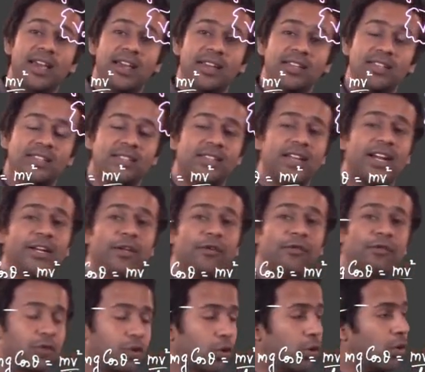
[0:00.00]
is that
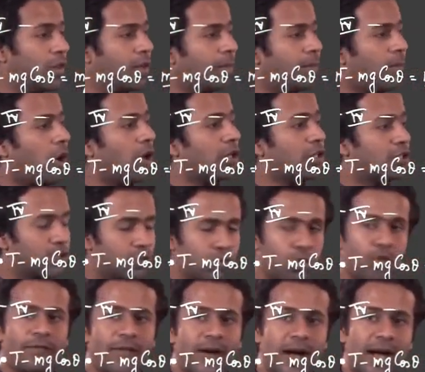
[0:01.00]
you've thrown the ball
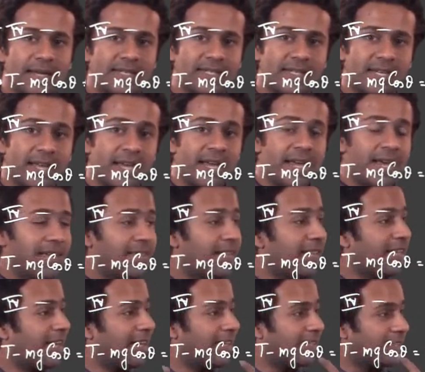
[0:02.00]
so fast
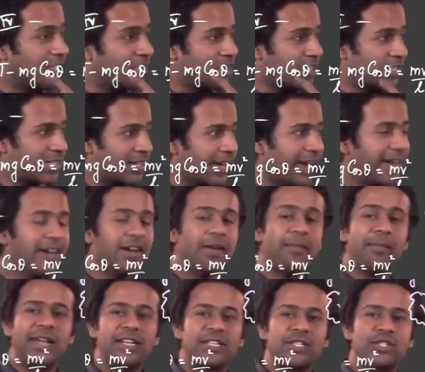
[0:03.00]
that the string
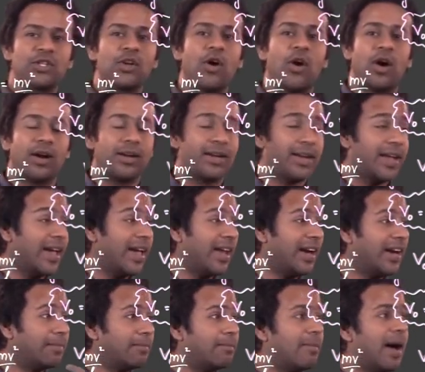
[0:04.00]
remains taut
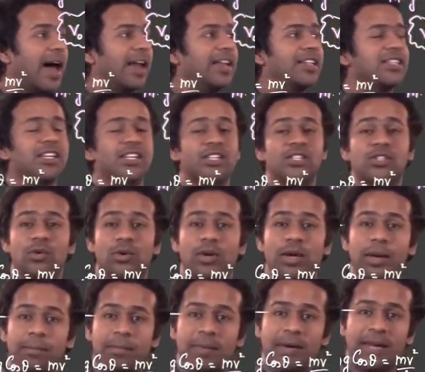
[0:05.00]
and it manages to
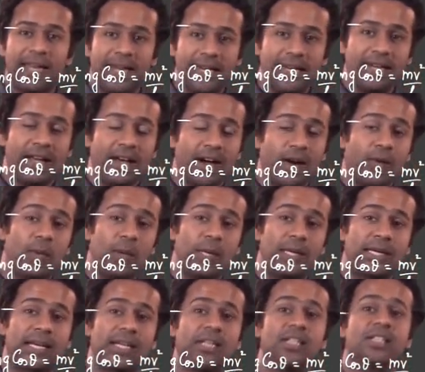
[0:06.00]
complete a
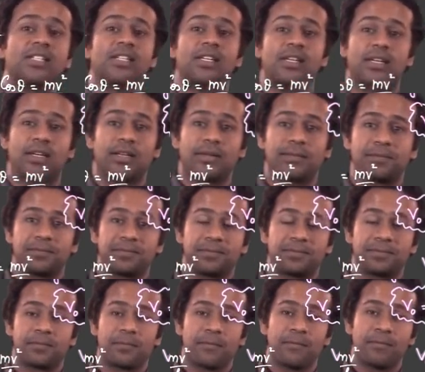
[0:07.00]
vertical circle.
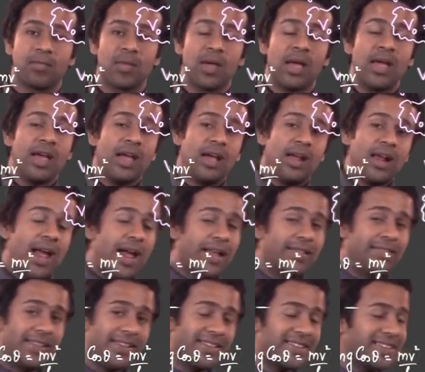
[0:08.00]

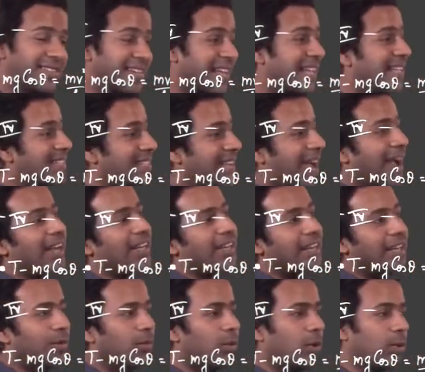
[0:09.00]
And this is
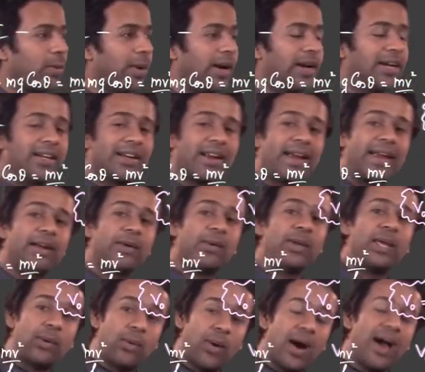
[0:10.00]
exactly what we are trying to
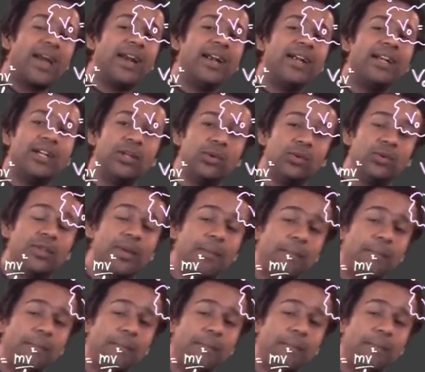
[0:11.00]
inquire into,